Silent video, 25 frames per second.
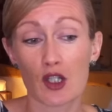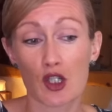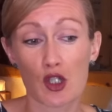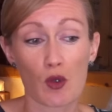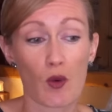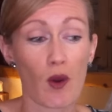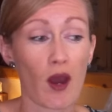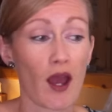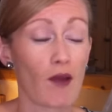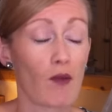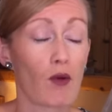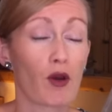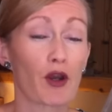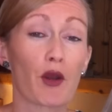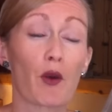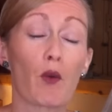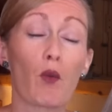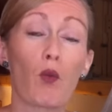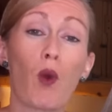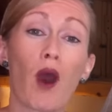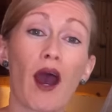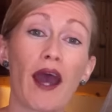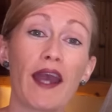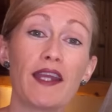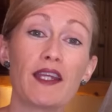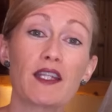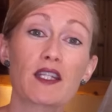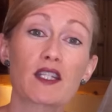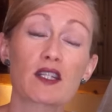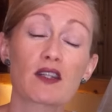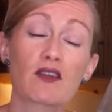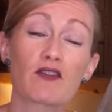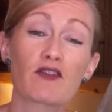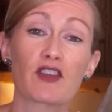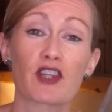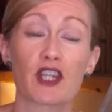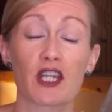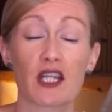do I want to wait
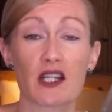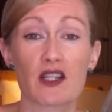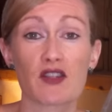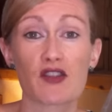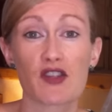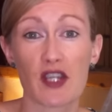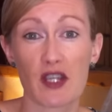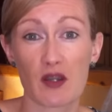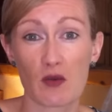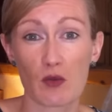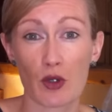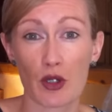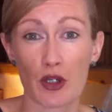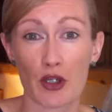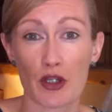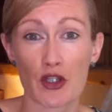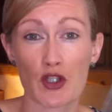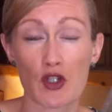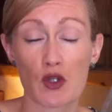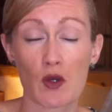for things to get worse?